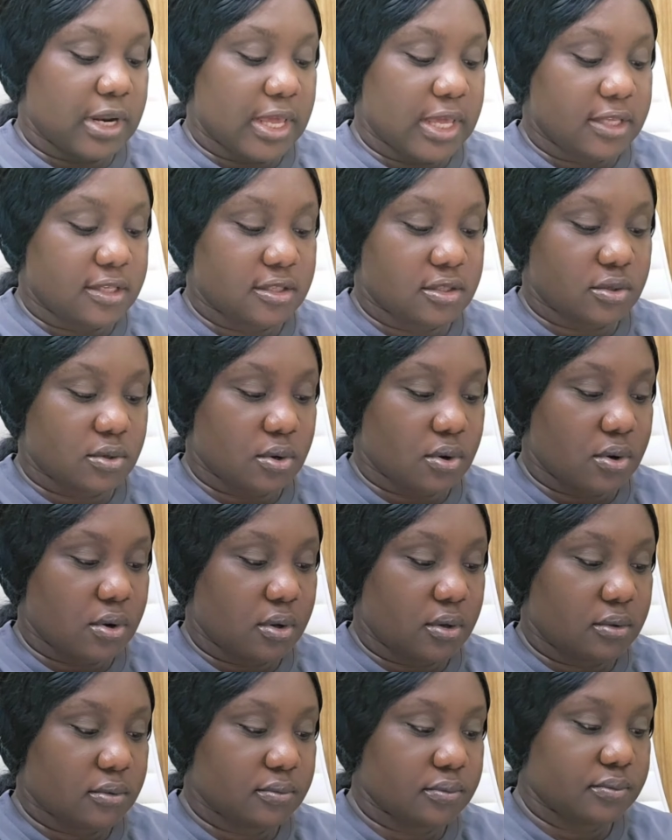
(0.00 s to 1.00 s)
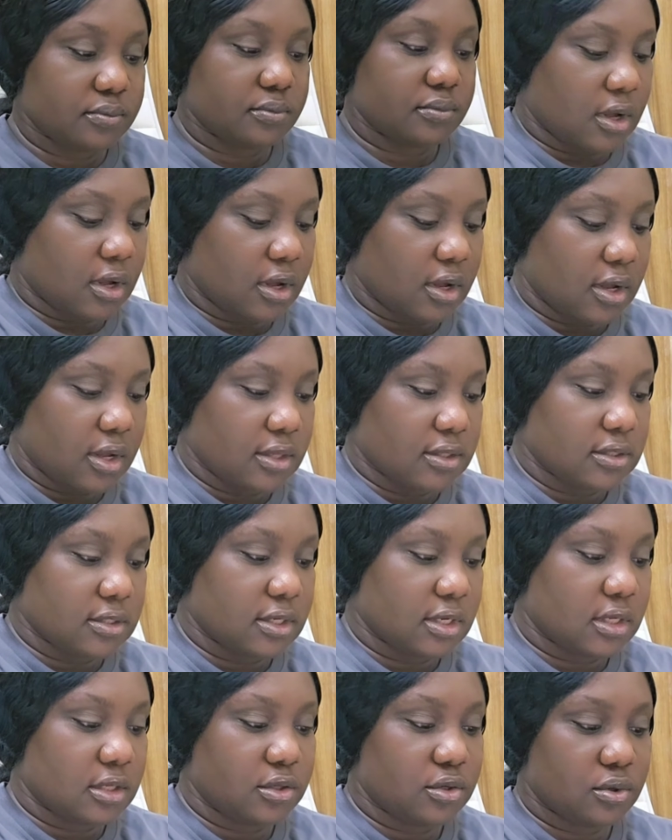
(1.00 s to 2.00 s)
Store and
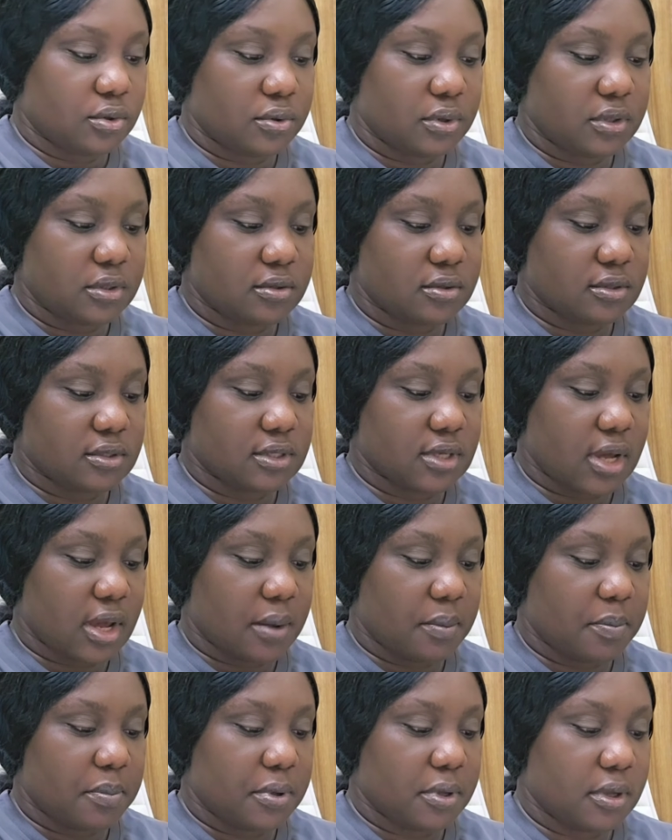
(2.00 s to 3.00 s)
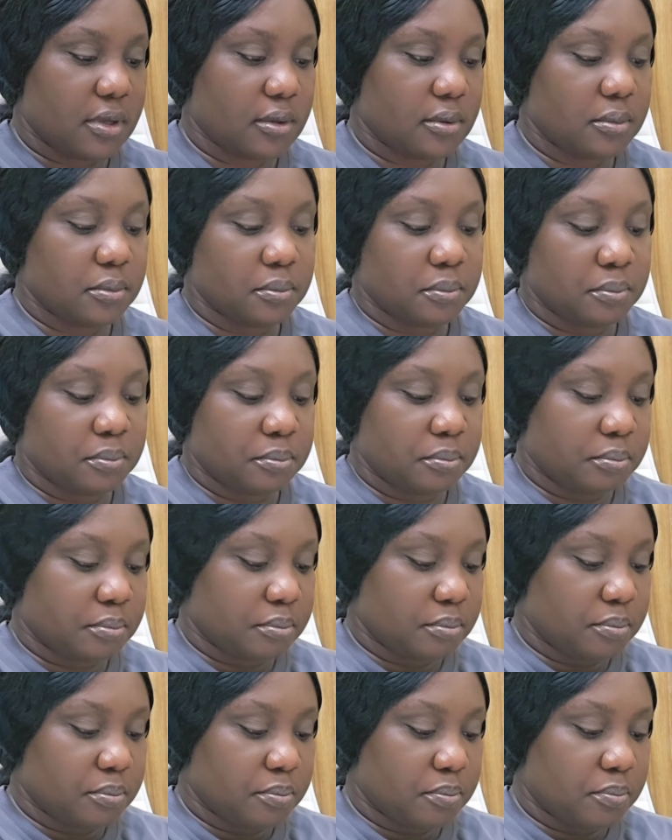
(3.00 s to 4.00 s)
then you're going to type
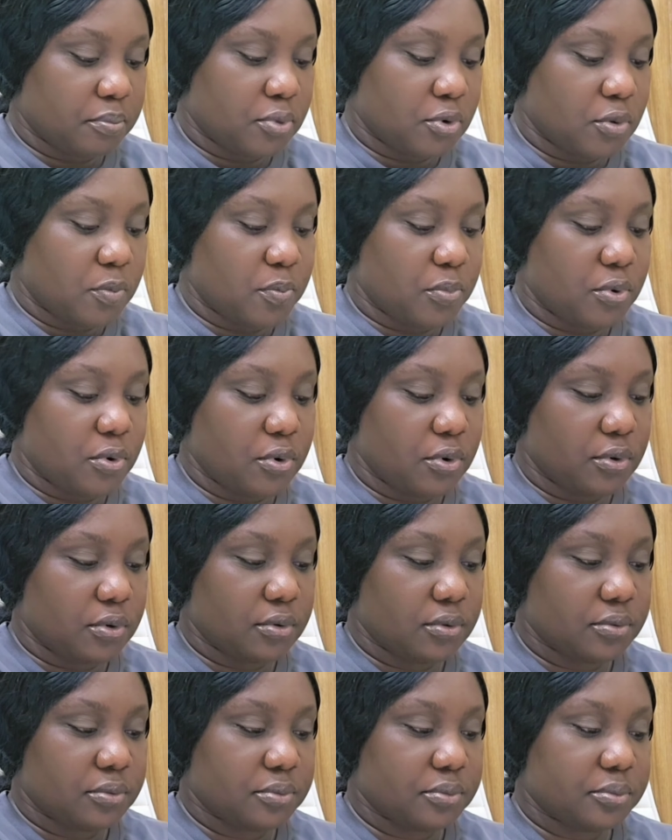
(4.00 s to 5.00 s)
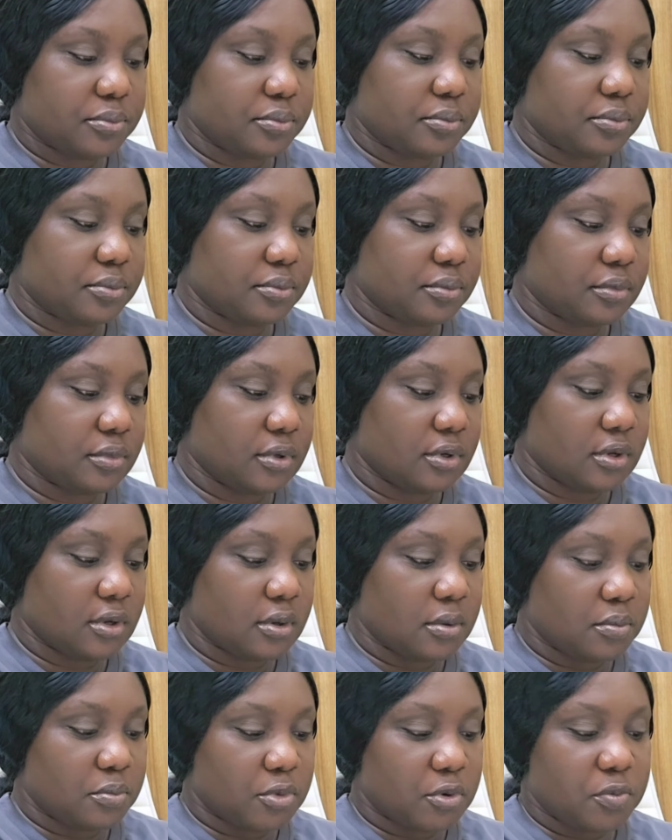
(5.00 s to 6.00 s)
Popo
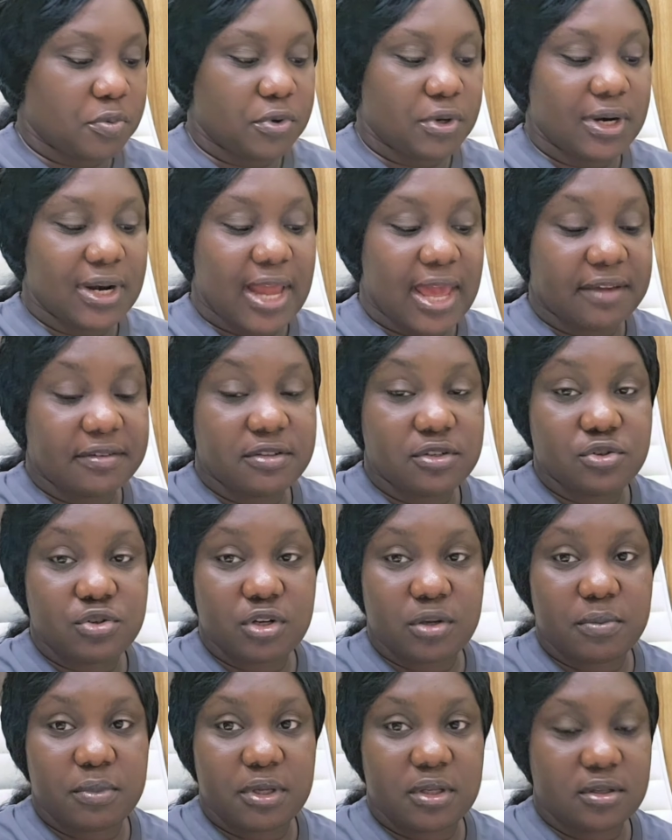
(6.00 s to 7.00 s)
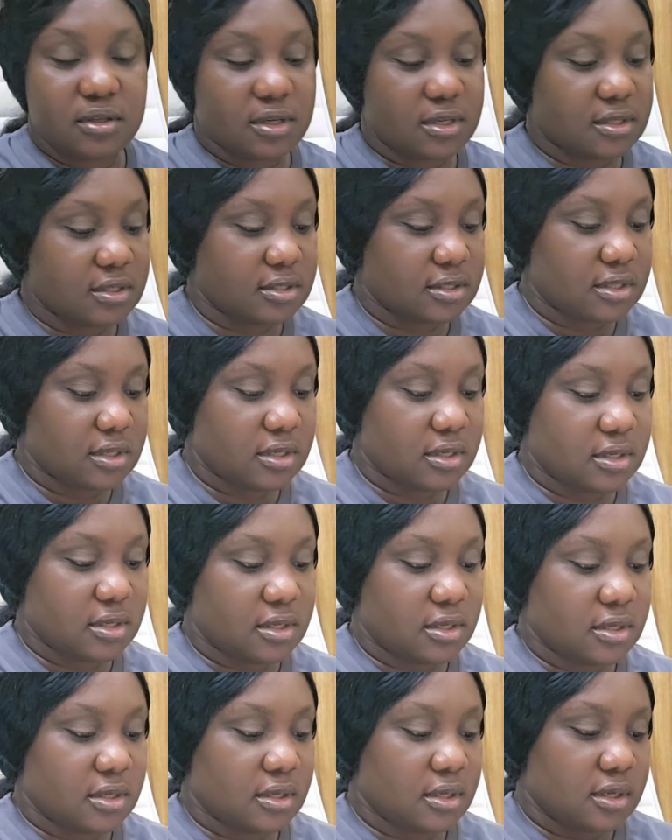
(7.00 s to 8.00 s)
live streaming. You can see
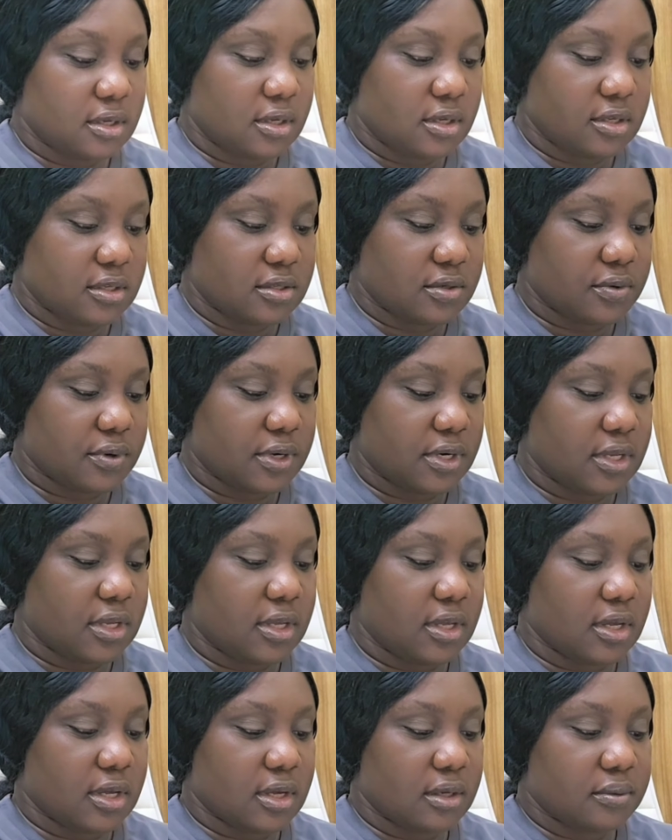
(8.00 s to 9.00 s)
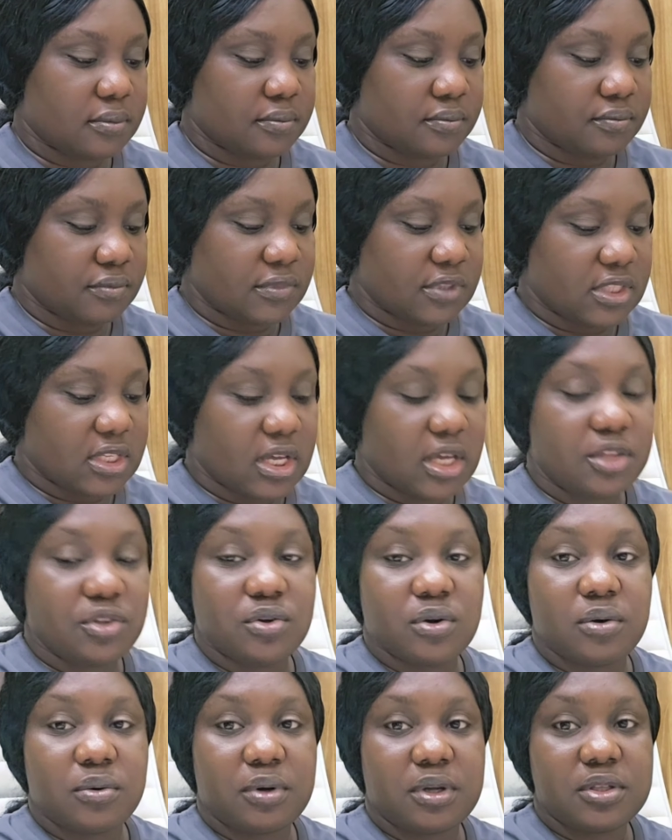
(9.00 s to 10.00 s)
it's already here. Then you're
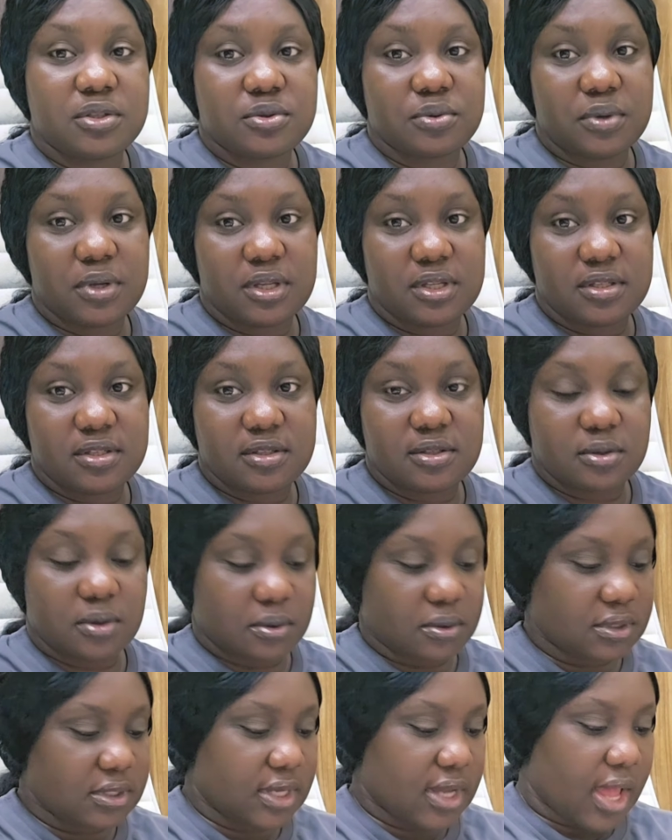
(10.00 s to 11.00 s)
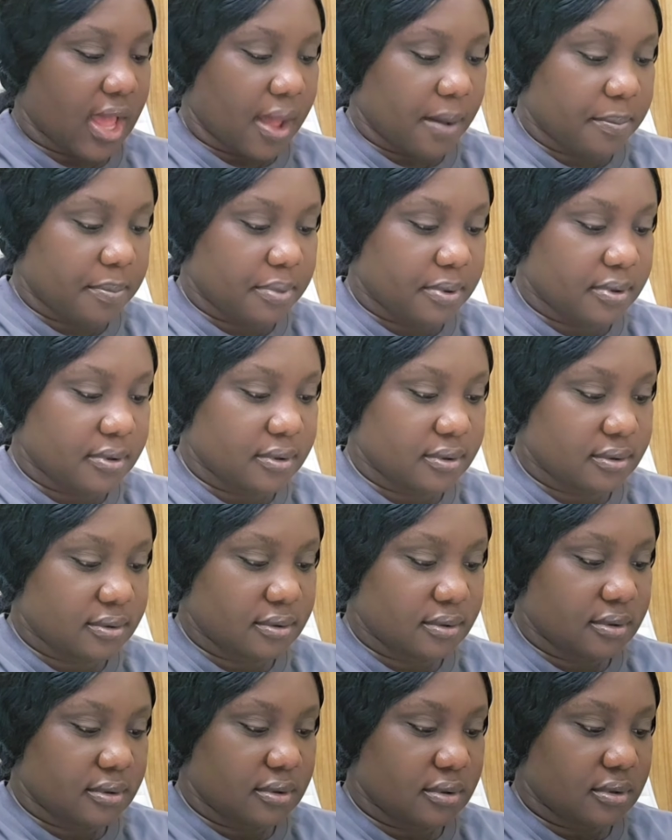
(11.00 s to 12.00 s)
going to install the app.
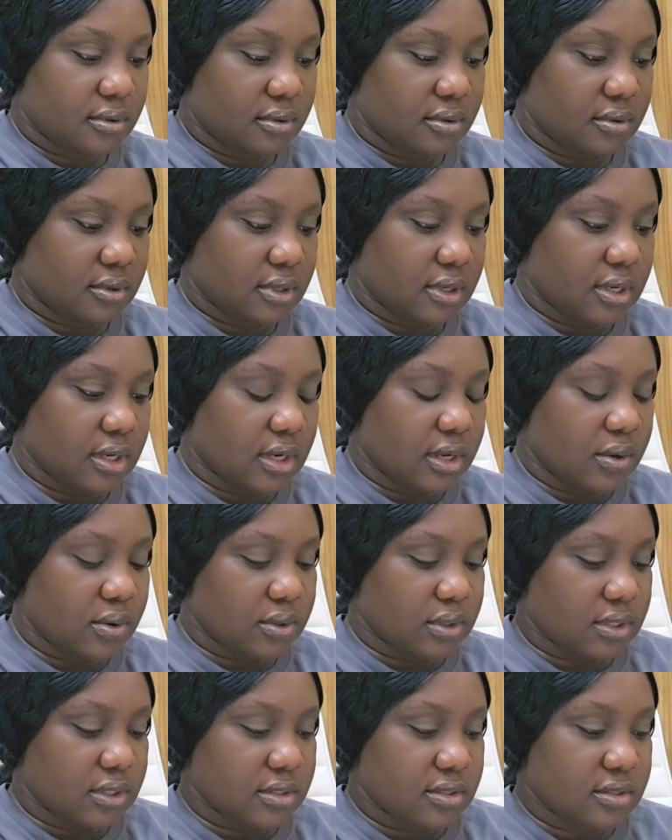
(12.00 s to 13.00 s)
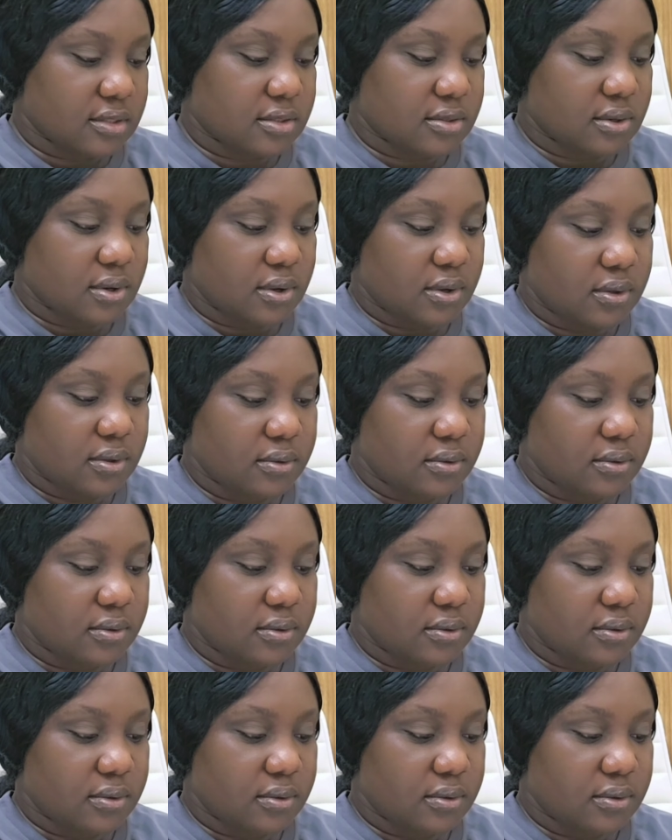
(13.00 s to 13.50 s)
Click on install.